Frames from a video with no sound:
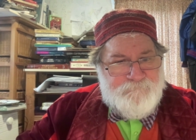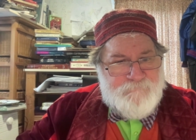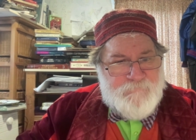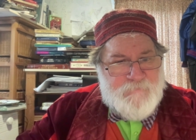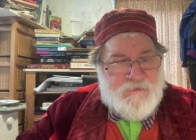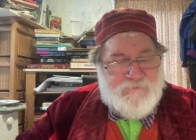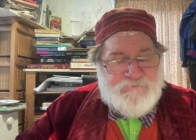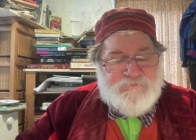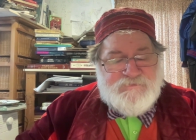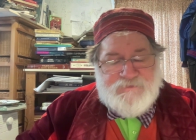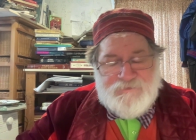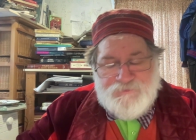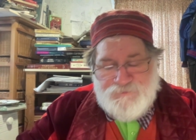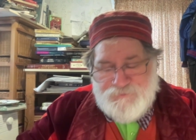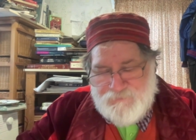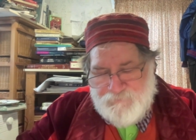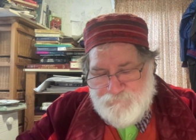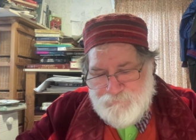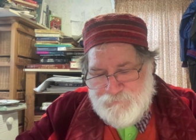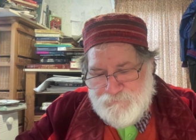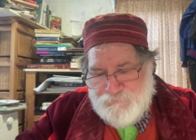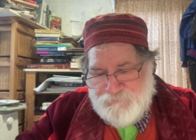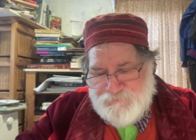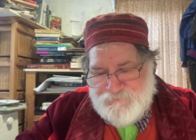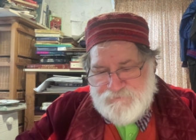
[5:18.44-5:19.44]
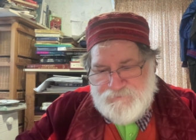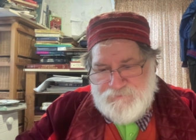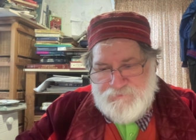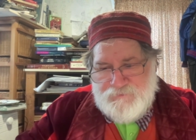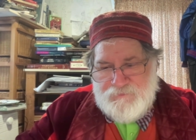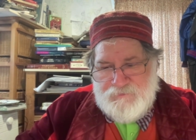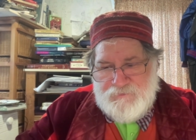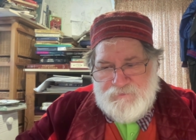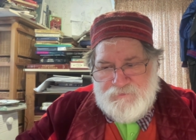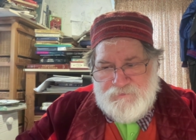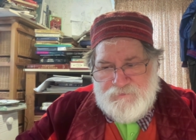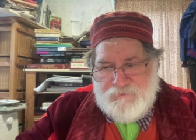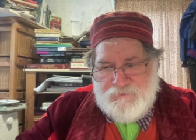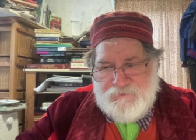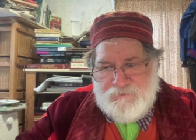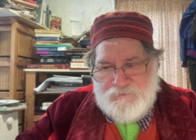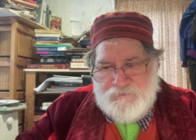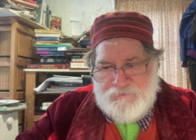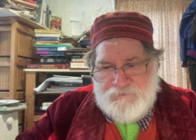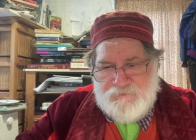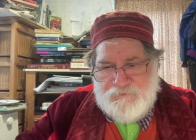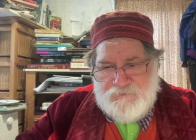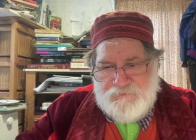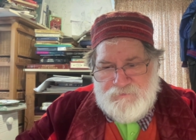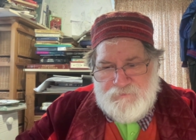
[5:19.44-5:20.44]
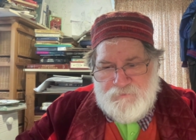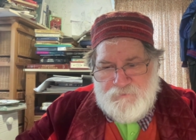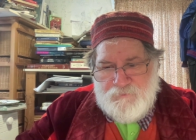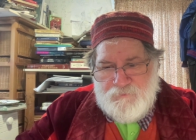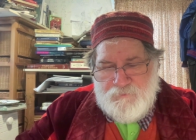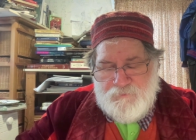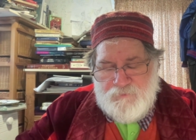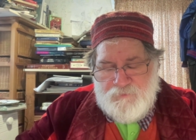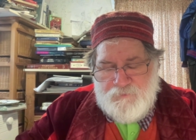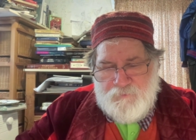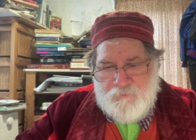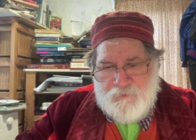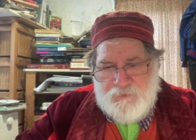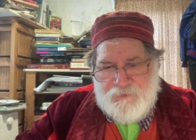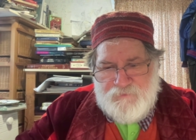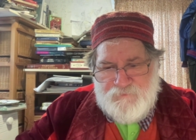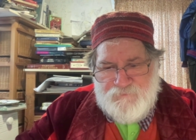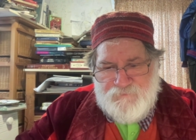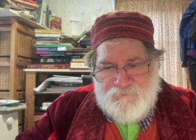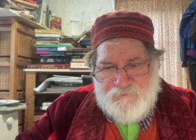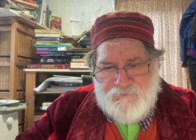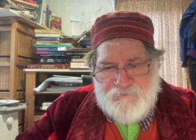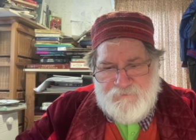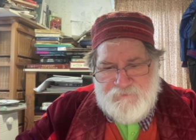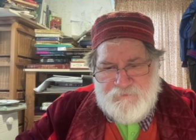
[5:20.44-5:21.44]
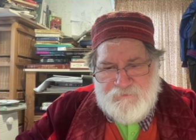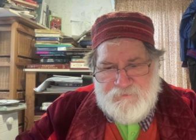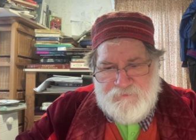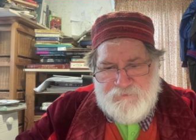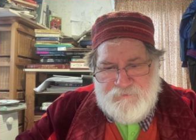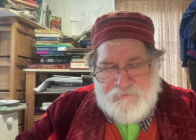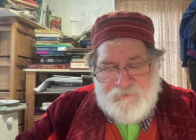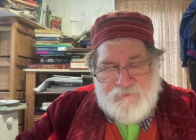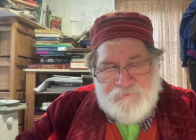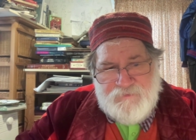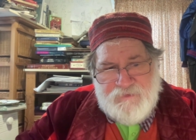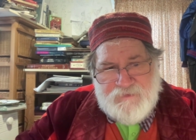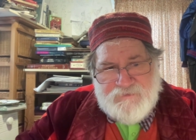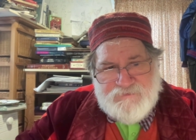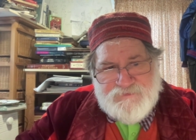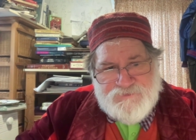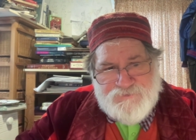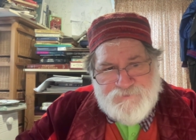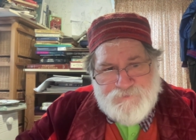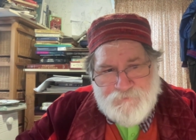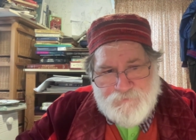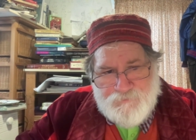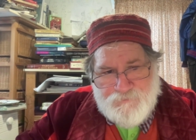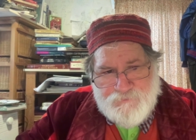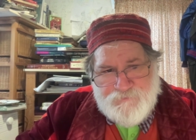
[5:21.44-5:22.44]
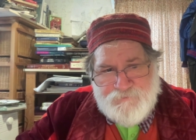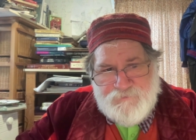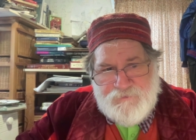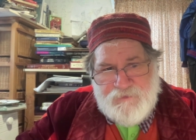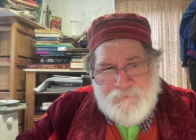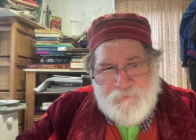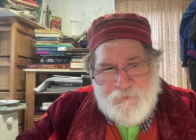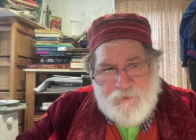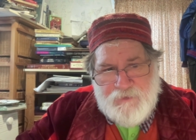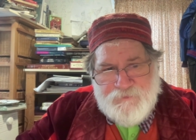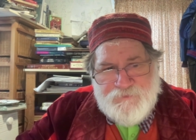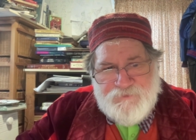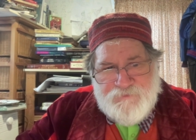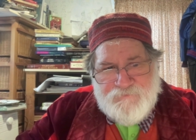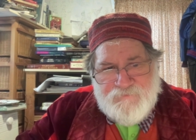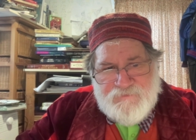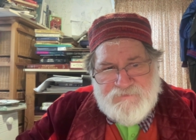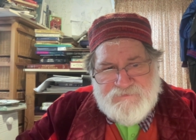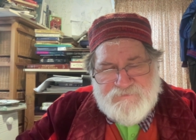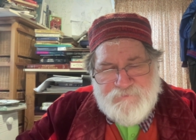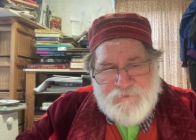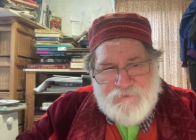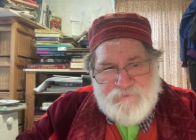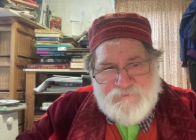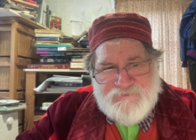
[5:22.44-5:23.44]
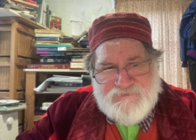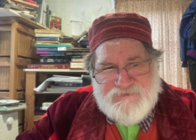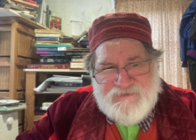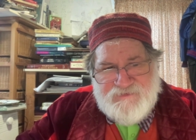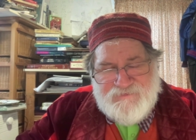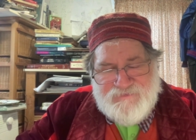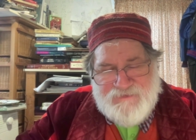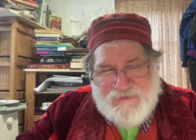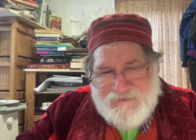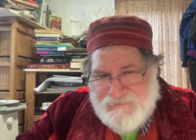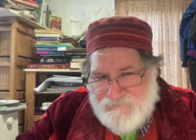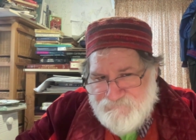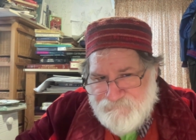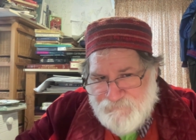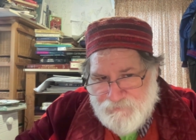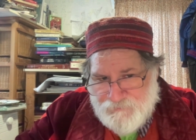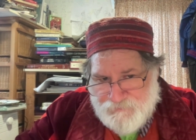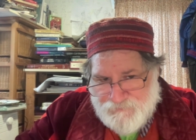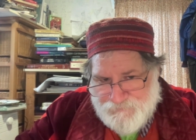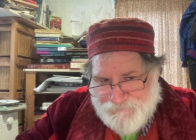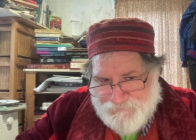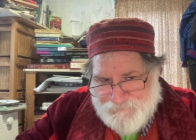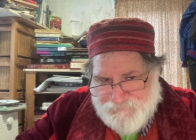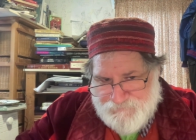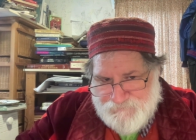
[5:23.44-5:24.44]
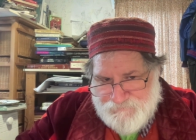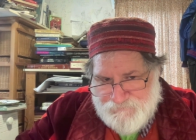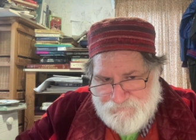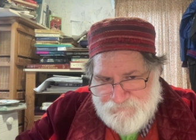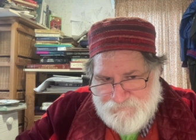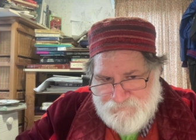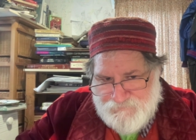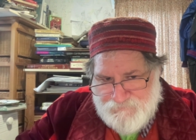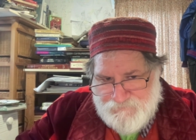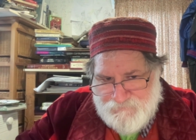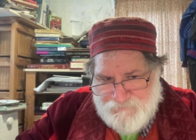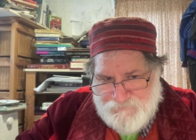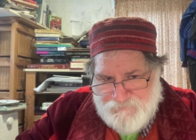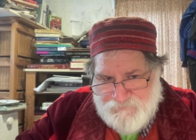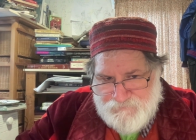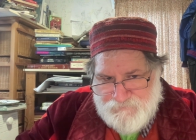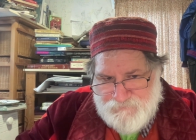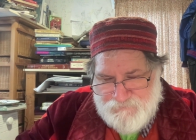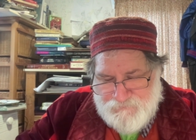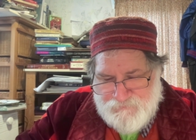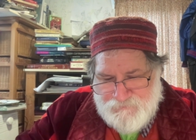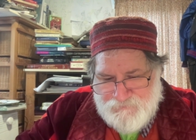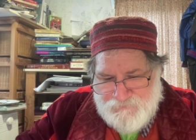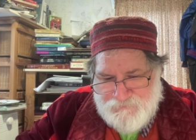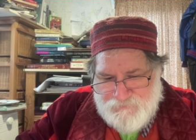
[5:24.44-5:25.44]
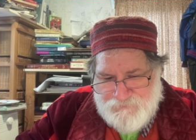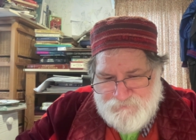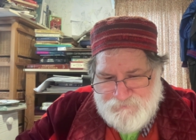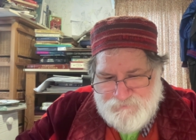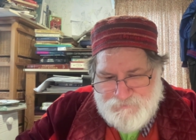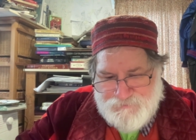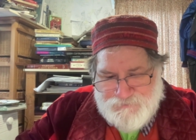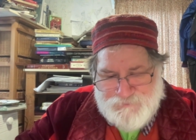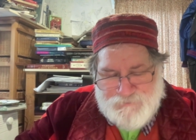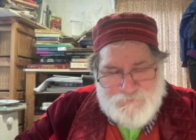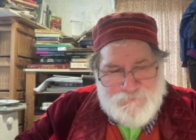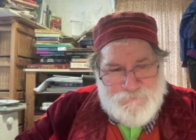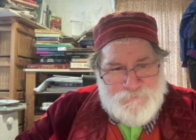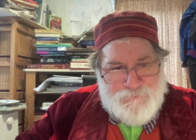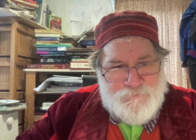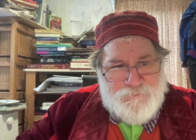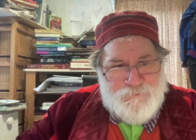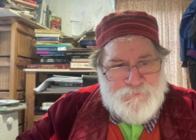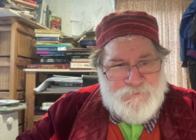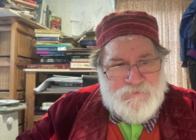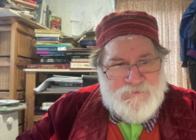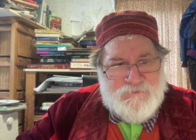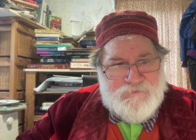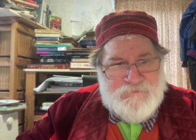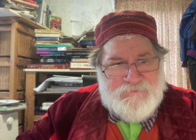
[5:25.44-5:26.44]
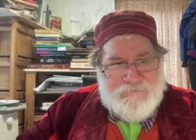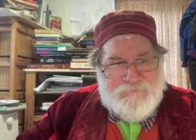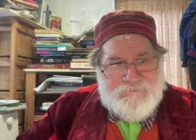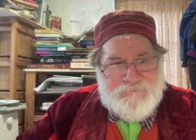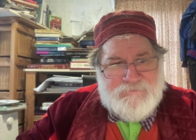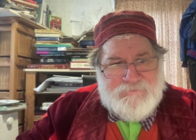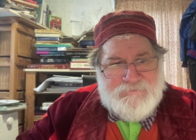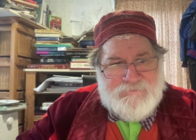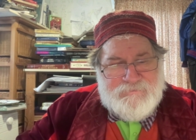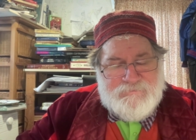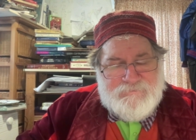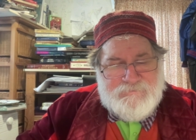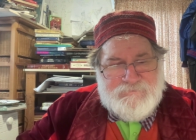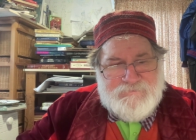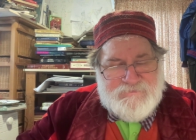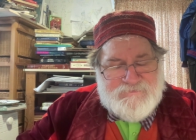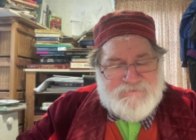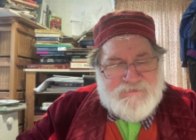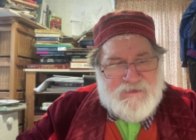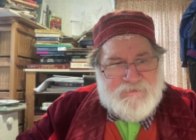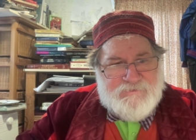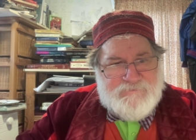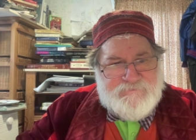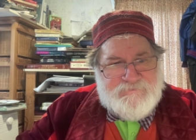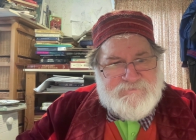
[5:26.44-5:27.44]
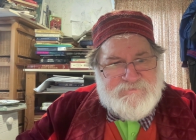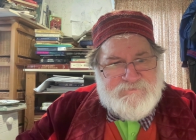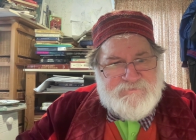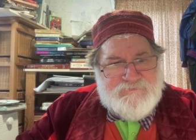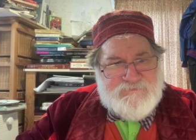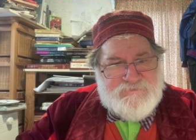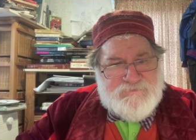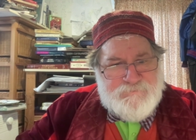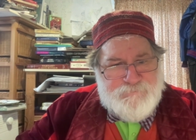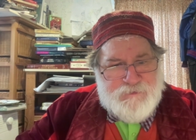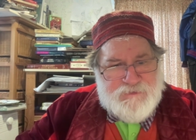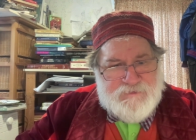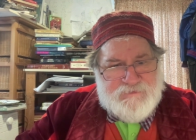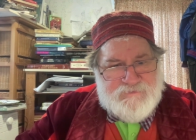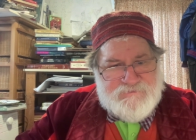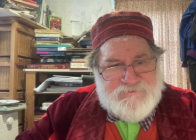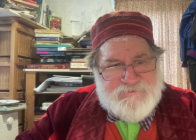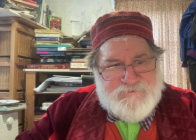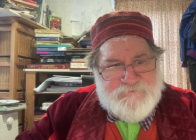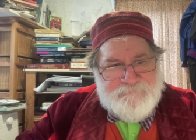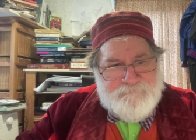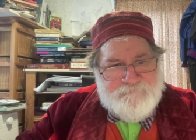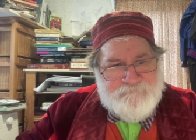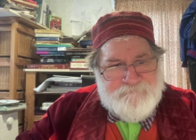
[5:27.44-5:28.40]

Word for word: and to contribute with the, the extraordinary wealth of experience that they've got to this heightened debate.